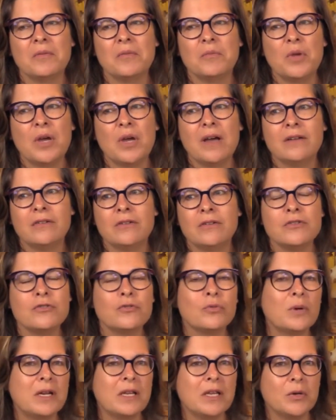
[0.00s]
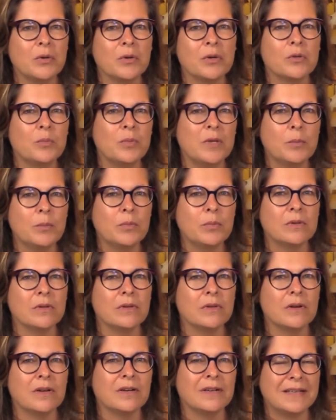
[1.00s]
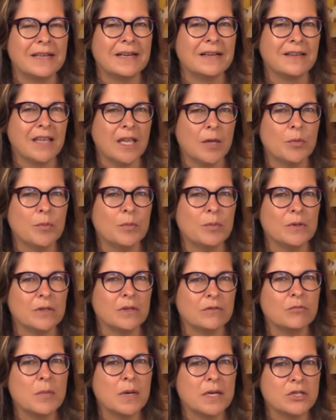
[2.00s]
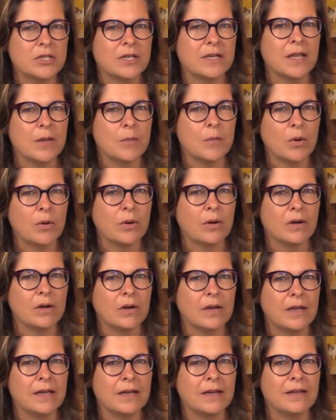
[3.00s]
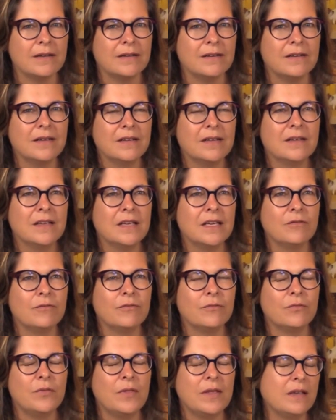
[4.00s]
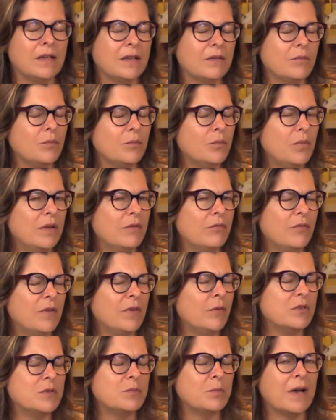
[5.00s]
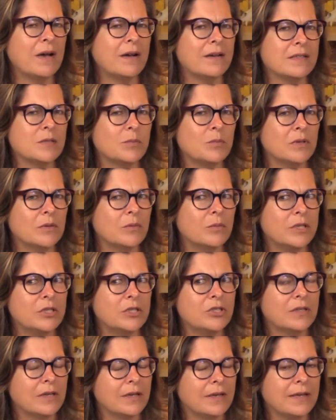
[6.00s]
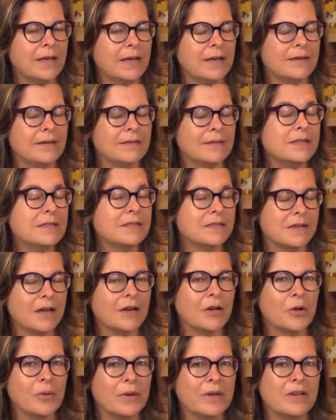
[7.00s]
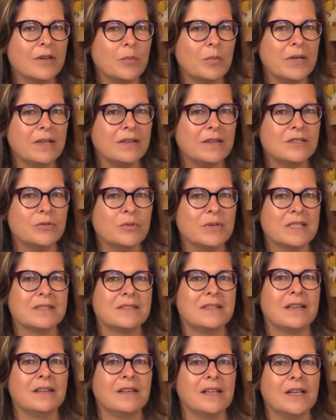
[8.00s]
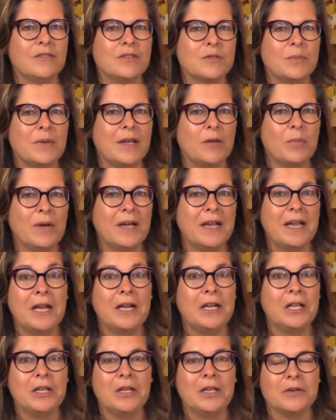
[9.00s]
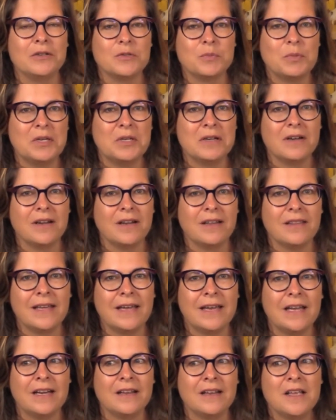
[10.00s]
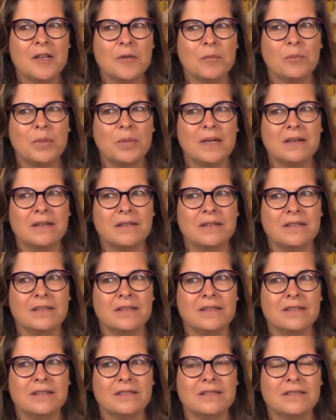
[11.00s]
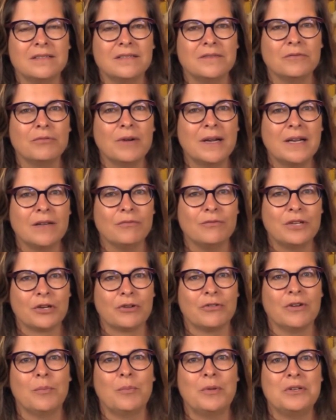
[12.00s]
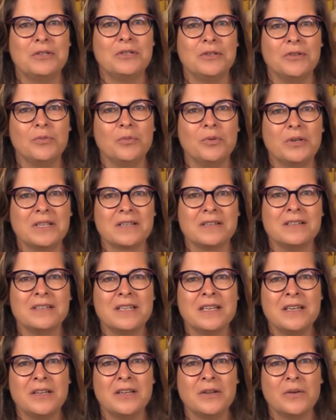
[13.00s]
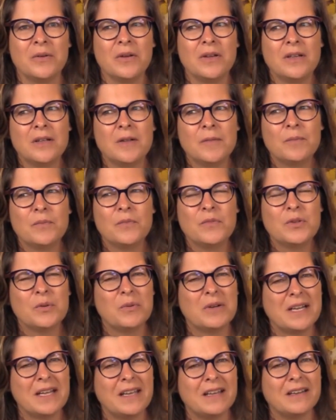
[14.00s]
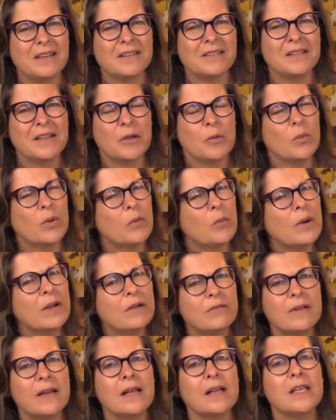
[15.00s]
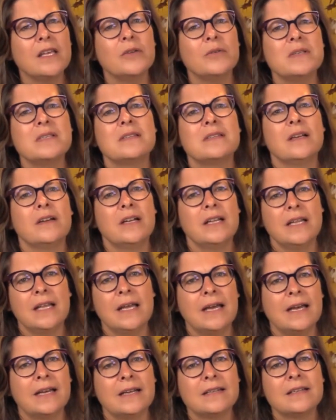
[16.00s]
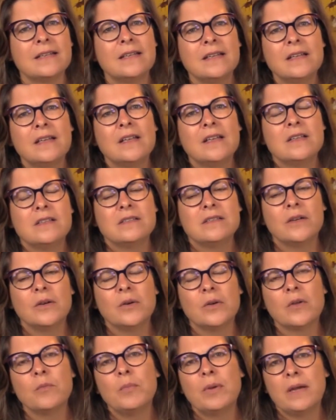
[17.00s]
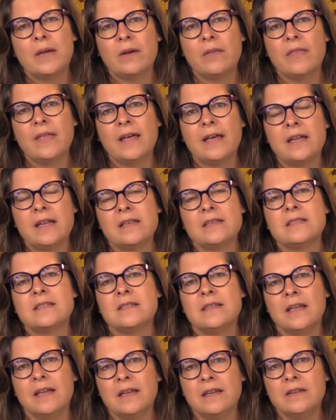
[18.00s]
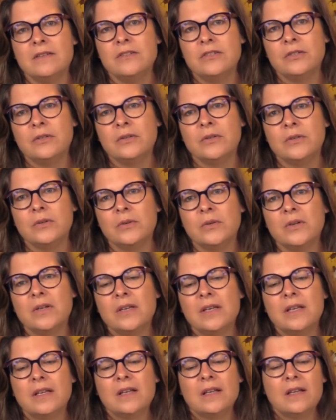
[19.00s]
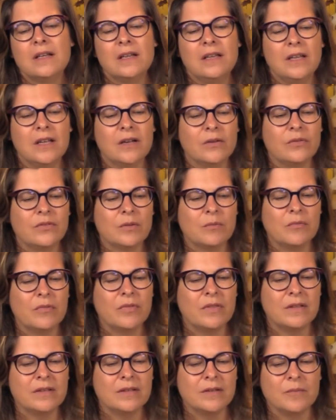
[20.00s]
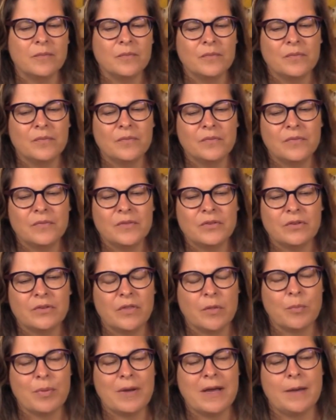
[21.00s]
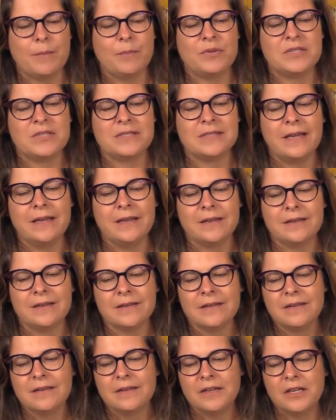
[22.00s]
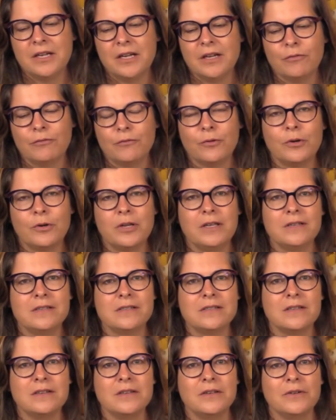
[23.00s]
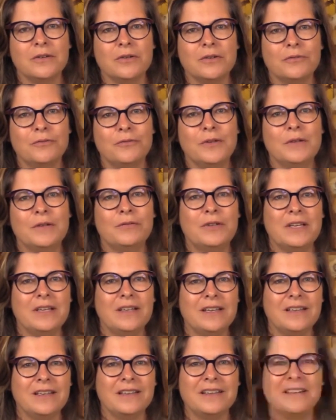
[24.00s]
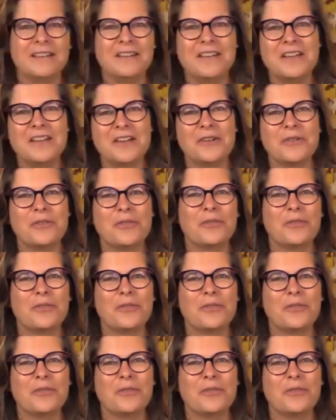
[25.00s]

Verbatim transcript: 120-year-old people aren't that capable of much anymore. And if it was possible, which again, it's not going to be, to extend lifespan by 80 years beyond that, but the rate of decrepitude would continue, to what end? Like, what value is there in that? So compare that instead to, you know, some of the sort of the pop psych, you know, 40 is the new 50, and, you know,